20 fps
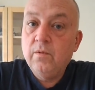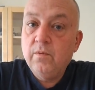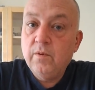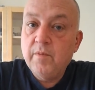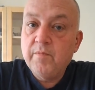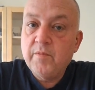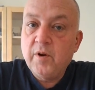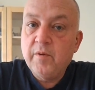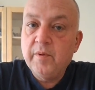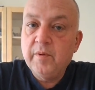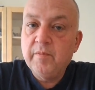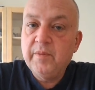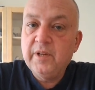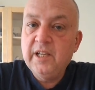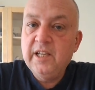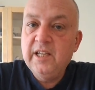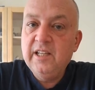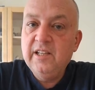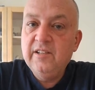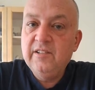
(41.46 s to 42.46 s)
moment,
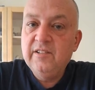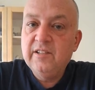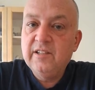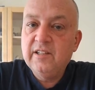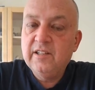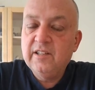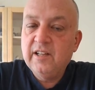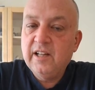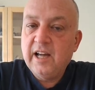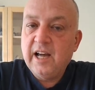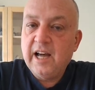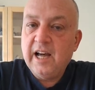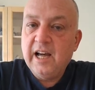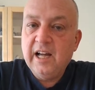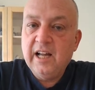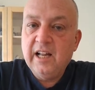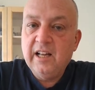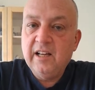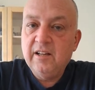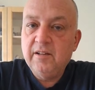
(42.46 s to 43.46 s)
please.
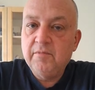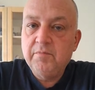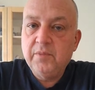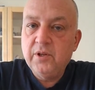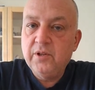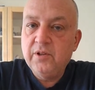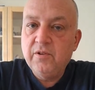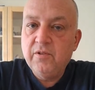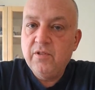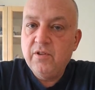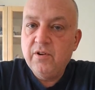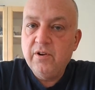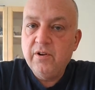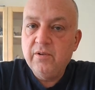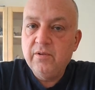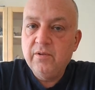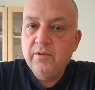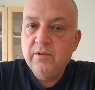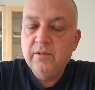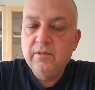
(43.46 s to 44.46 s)
I'll put you through."
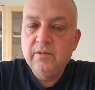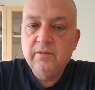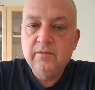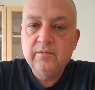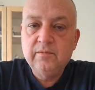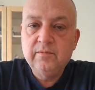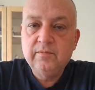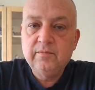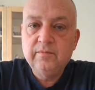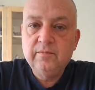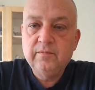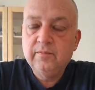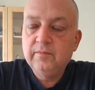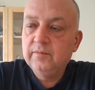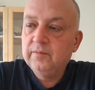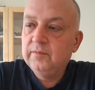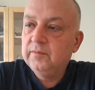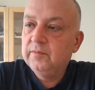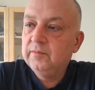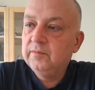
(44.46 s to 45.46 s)

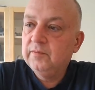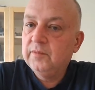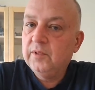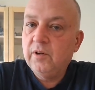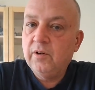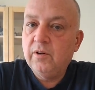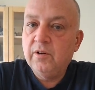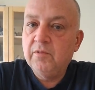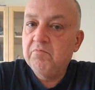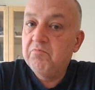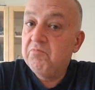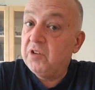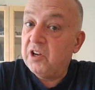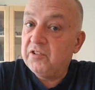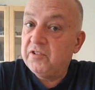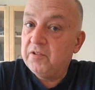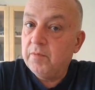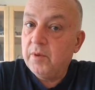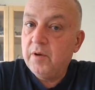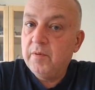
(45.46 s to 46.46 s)
Or,
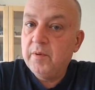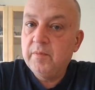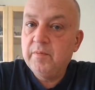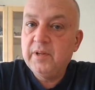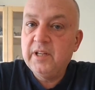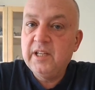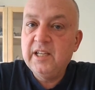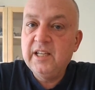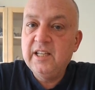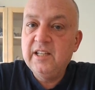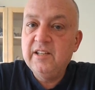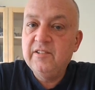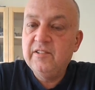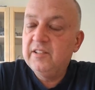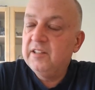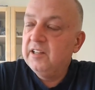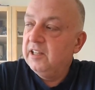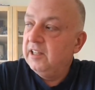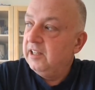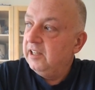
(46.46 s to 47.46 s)
"Just a moment, please.
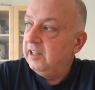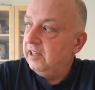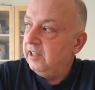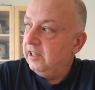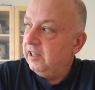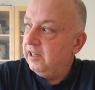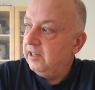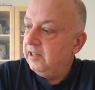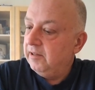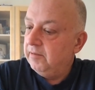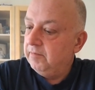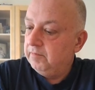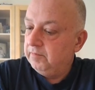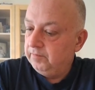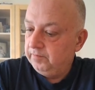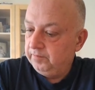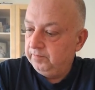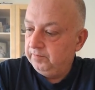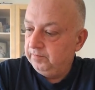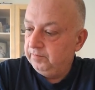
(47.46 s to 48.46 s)
Um,
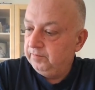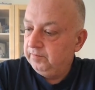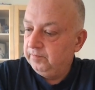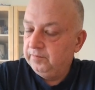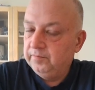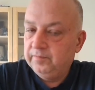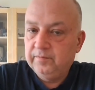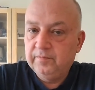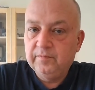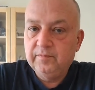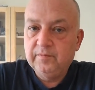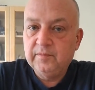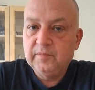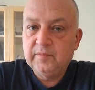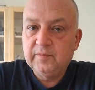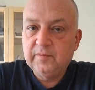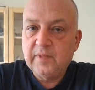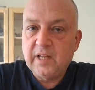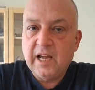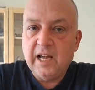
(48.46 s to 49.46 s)

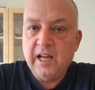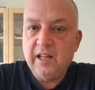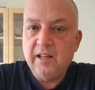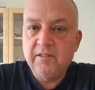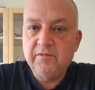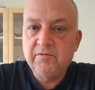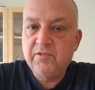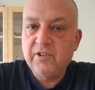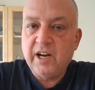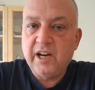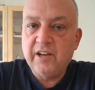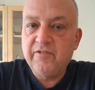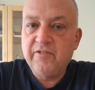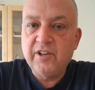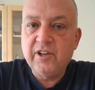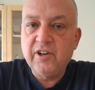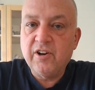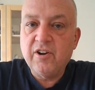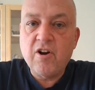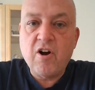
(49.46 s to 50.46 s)
I'll transfer
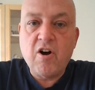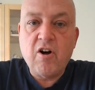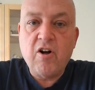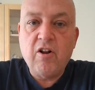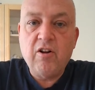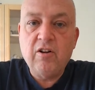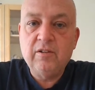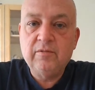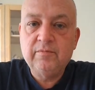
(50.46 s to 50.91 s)
your call."